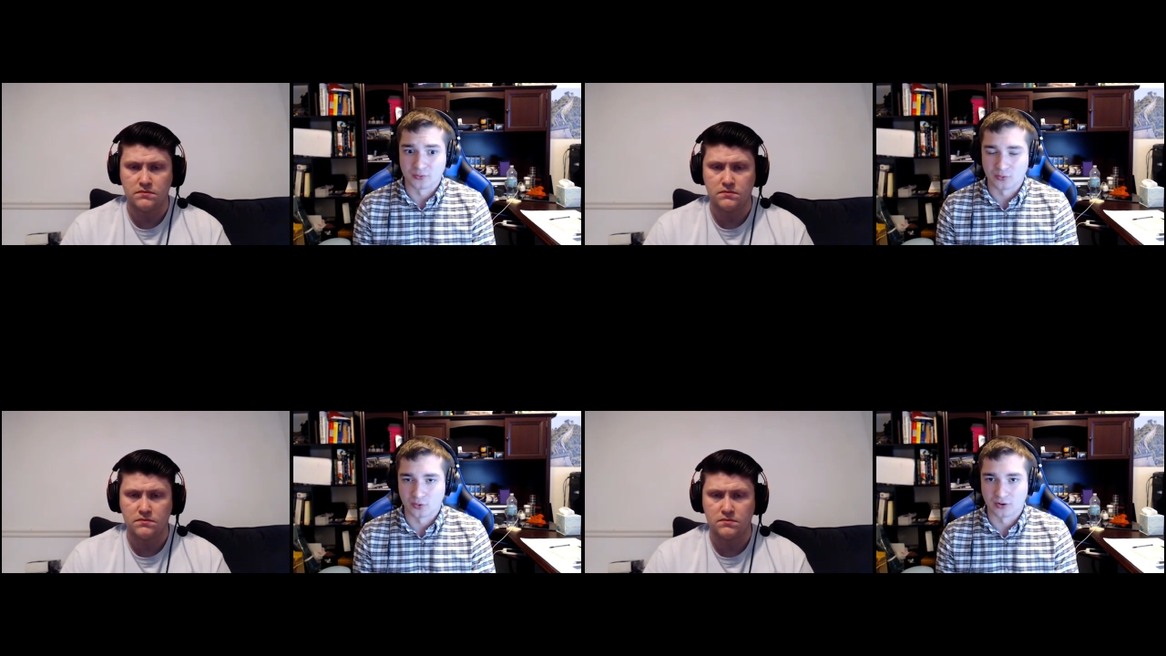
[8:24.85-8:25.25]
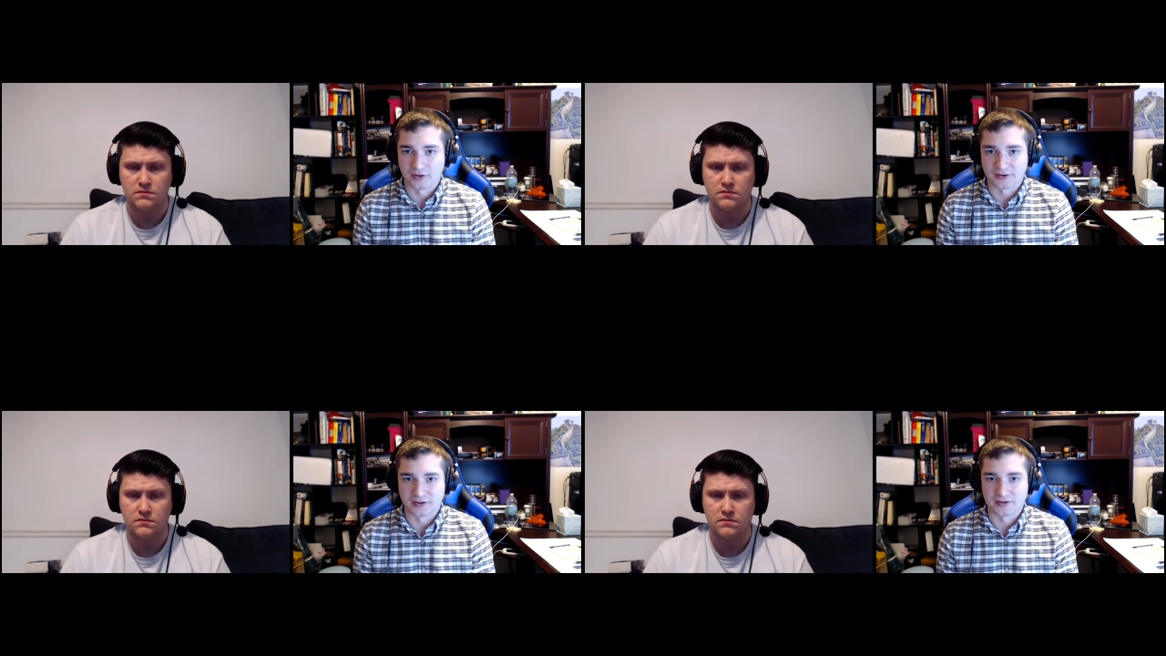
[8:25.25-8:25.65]
Speaker 1: or
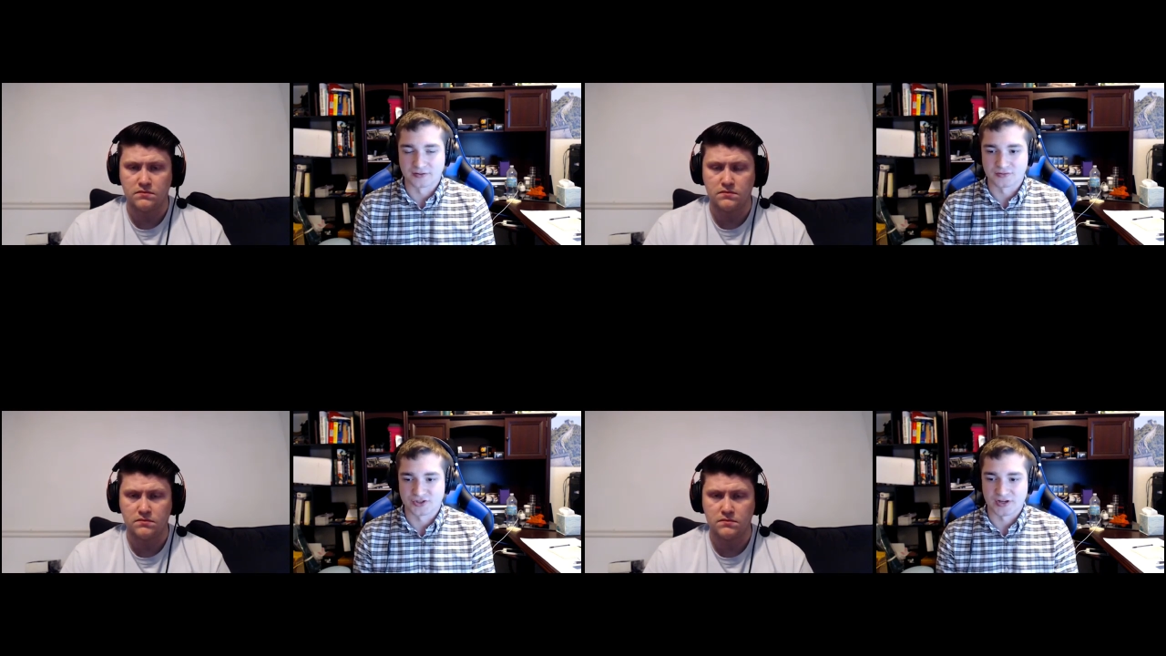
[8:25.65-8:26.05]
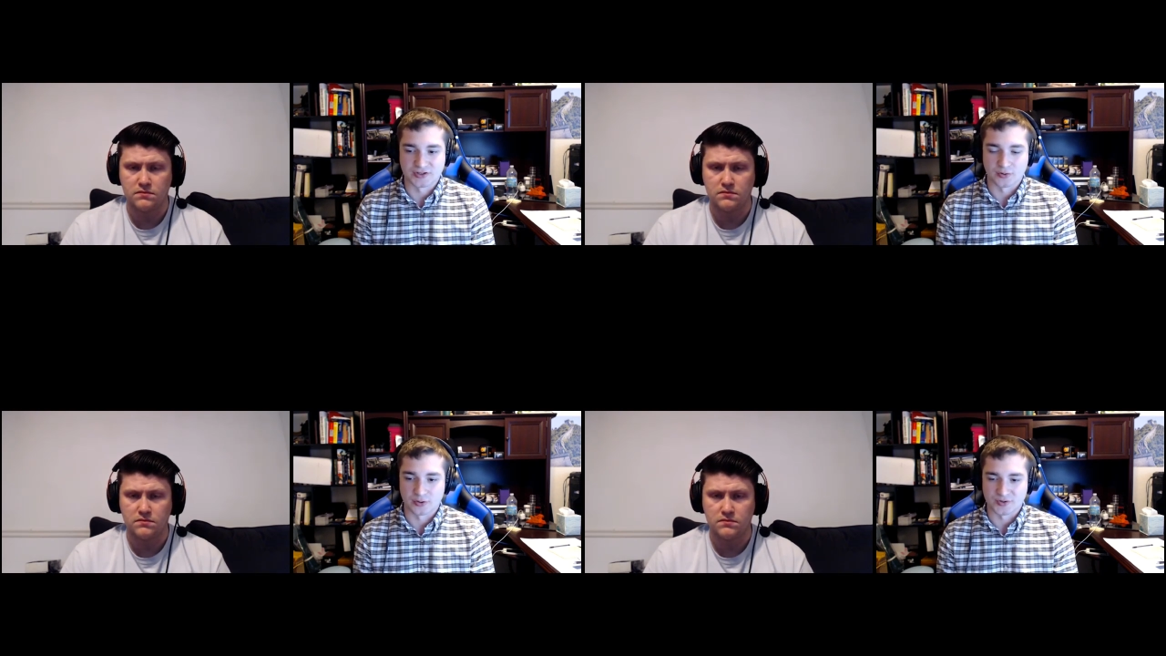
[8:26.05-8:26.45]
like a
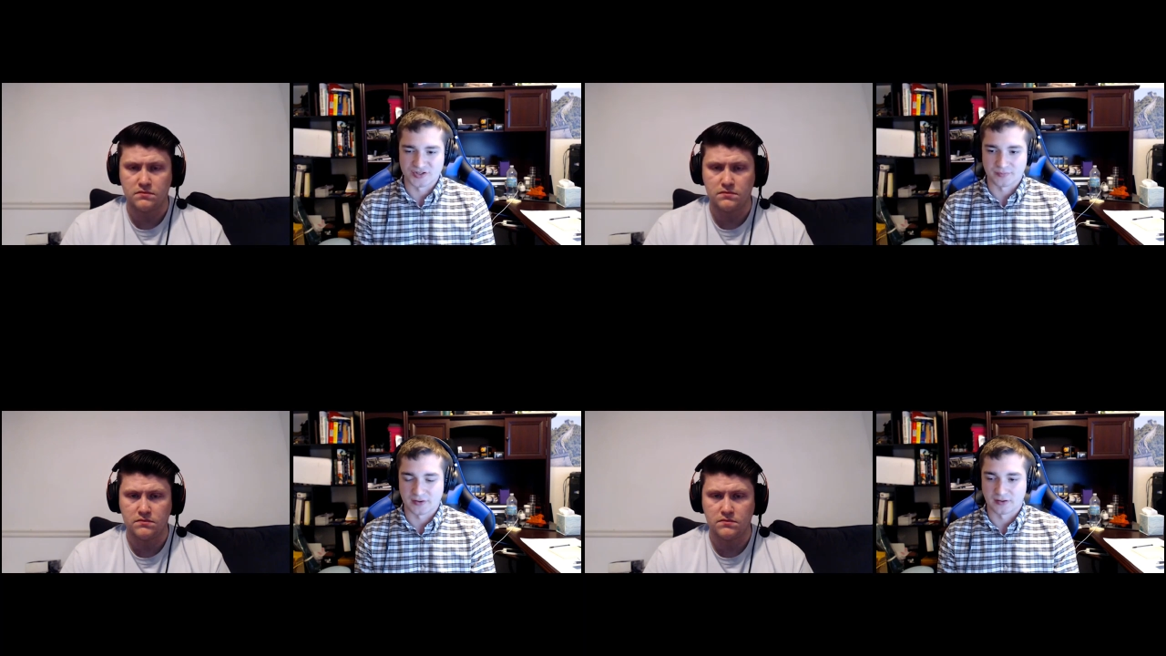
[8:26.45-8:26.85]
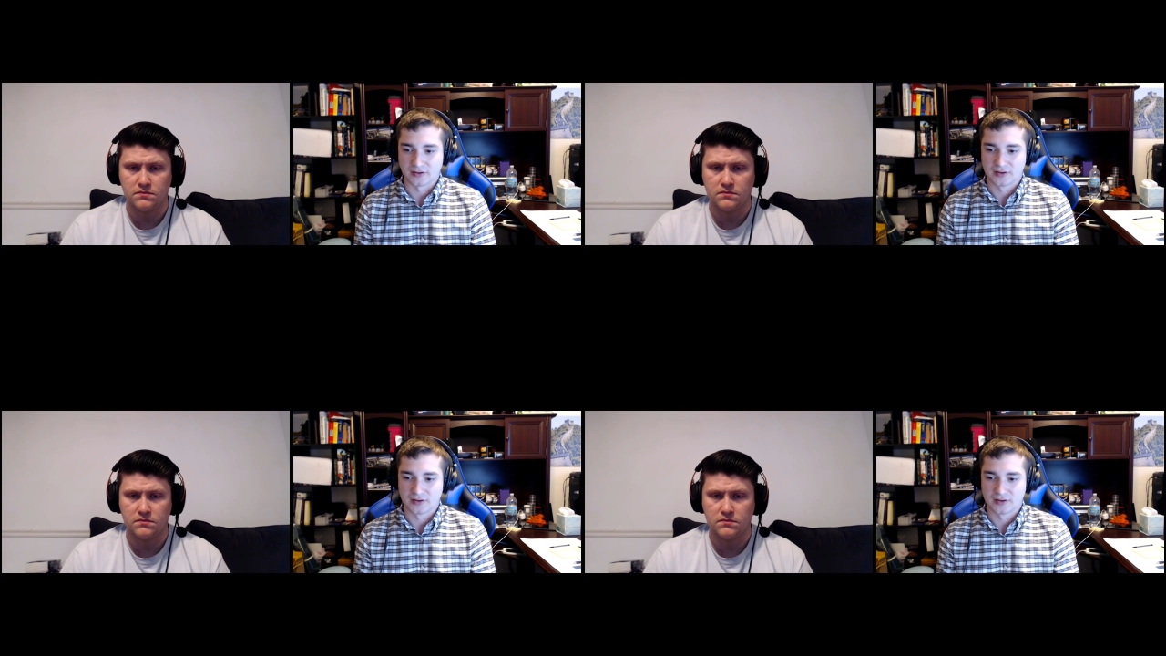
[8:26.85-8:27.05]
Shantoto or something.